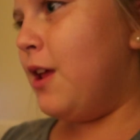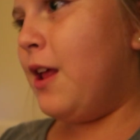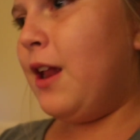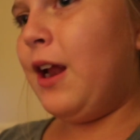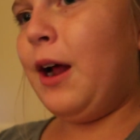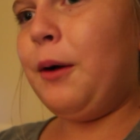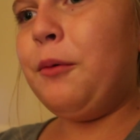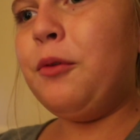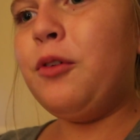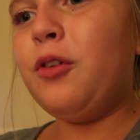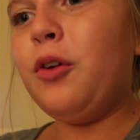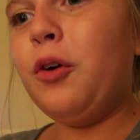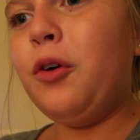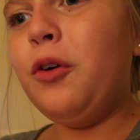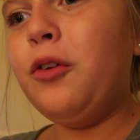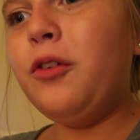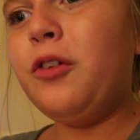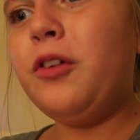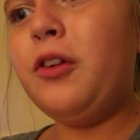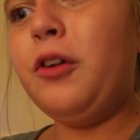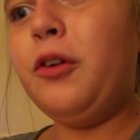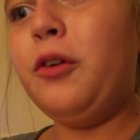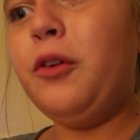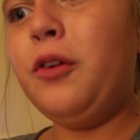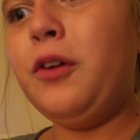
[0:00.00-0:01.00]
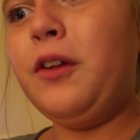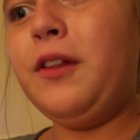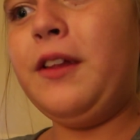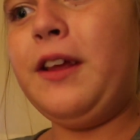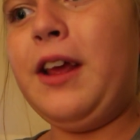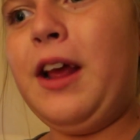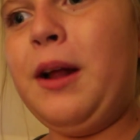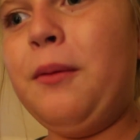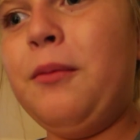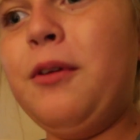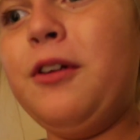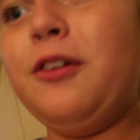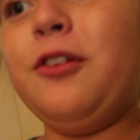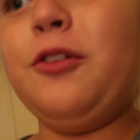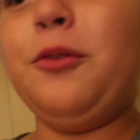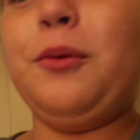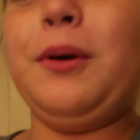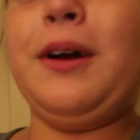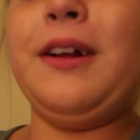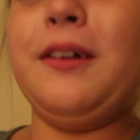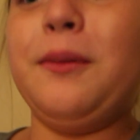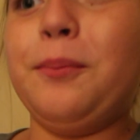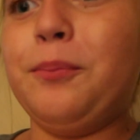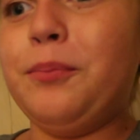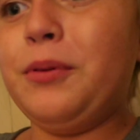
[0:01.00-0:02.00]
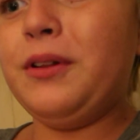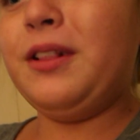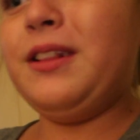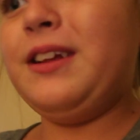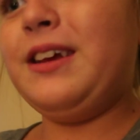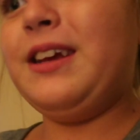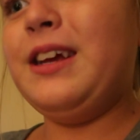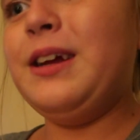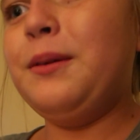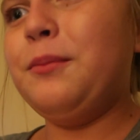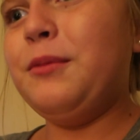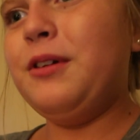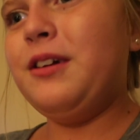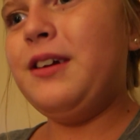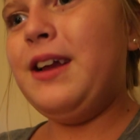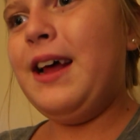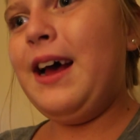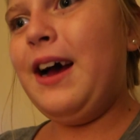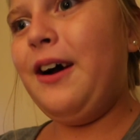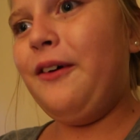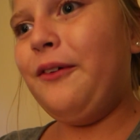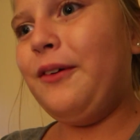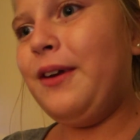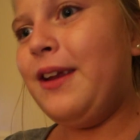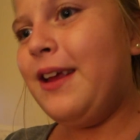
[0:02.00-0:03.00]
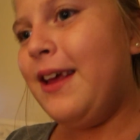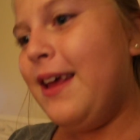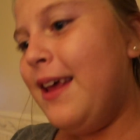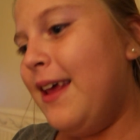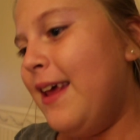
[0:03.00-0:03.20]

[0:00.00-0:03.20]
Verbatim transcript: and I was ho still holding the camera, so I had to put the camera down,